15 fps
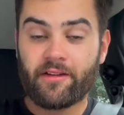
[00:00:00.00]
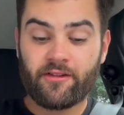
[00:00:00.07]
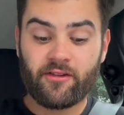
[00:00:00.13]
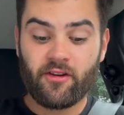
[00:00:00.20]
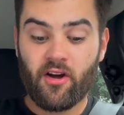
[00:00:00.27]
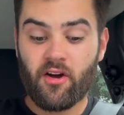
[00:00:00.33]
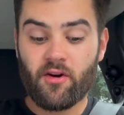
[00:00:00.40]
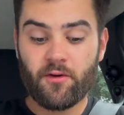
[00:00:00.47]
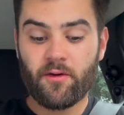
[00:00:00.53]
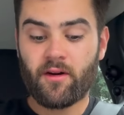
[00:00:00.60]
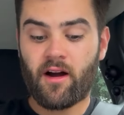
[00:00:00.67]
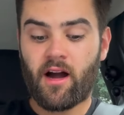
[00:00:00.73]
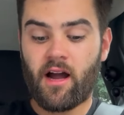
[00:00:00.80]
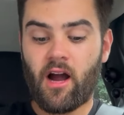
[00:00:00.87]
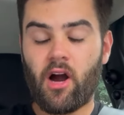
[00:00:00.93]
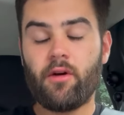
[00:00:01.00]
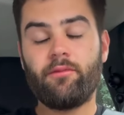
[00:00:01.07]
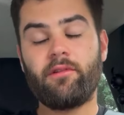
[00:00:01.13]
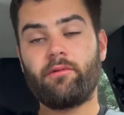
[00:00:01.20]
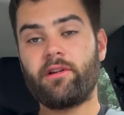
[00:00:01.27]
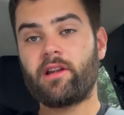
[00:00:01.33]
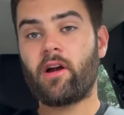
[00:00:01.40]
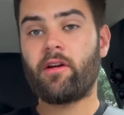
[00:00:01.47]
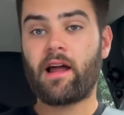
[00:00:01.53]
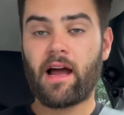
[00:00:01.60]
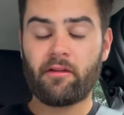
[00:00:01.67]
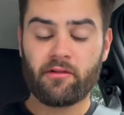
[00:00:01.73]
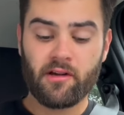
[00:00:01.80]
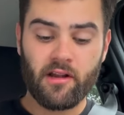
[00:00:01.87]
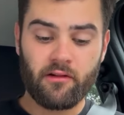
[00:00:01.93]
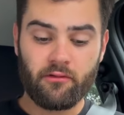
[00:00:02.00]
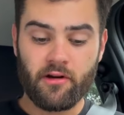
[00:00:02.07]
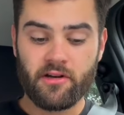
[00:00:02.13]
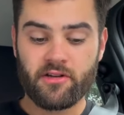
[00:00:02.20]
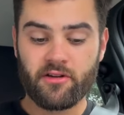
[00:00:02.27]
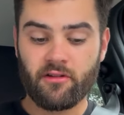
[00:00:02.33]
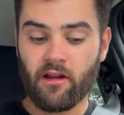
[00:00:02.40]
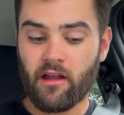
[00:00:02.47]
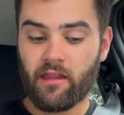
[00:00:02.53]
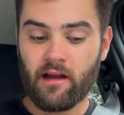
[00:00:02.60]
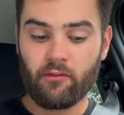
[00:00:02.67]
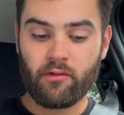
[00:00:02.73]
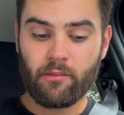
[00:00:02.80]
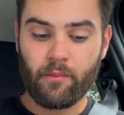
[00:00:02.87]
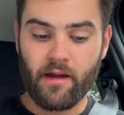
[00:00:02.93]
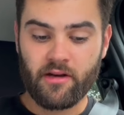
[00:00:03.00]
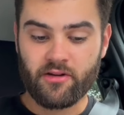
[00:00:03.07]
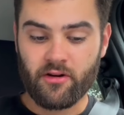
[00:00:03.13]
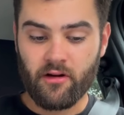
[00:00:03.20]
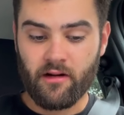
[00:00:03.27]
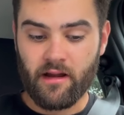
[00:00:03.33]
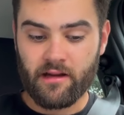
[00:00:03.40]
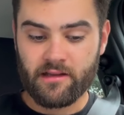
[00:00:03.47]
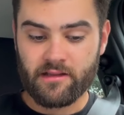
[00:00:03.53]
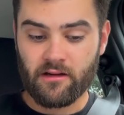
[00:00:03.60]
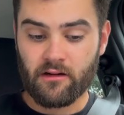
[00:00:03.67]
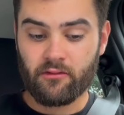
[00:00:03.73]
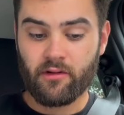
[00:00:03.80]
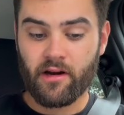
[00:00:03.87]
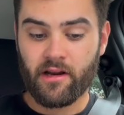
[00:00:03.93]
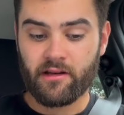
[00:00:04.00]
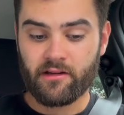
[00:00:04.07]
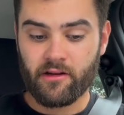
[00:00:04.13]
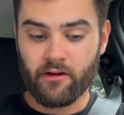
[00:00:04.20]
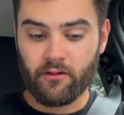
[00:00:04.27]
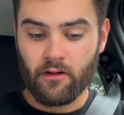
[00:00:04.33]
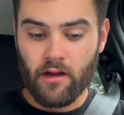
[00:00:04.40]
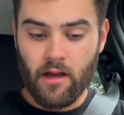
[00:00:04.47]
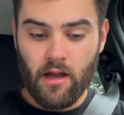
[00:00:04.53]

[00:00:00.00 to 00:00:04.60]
So I hope that we don't have another issue like that with Pedro Neto. I really do.